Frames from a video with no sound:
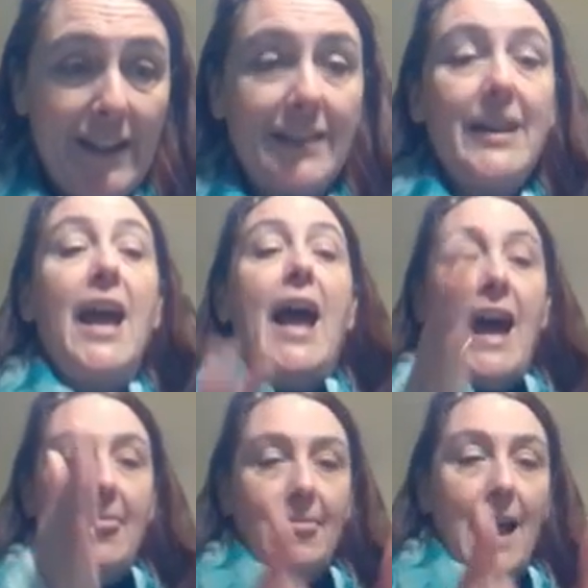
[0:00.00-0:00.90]
these
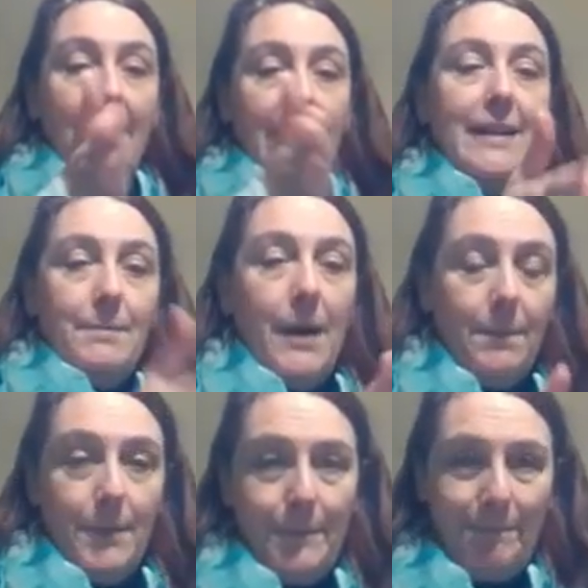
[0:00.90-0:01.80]
and line them
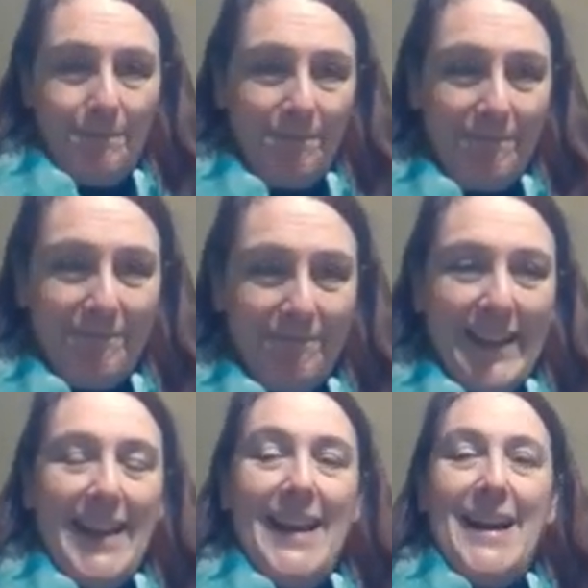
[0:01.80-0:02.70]
up
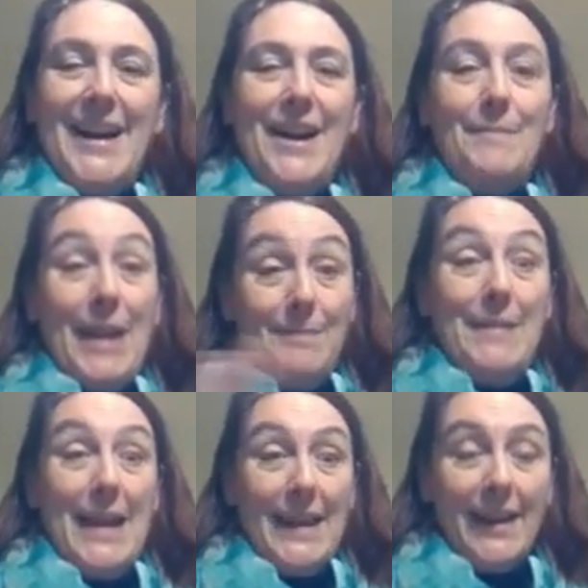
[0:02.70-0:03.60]
and
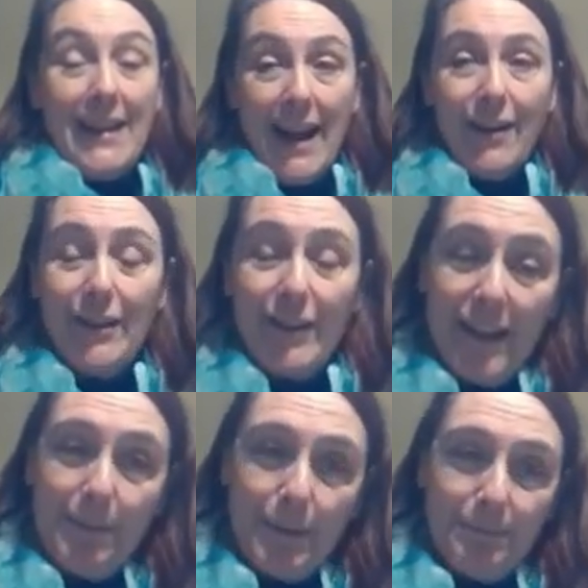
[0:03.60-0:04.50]
make a
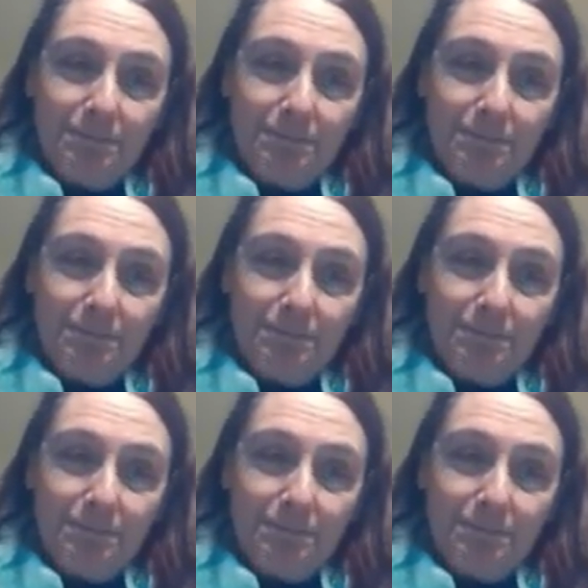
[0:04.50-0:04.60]
karyotype.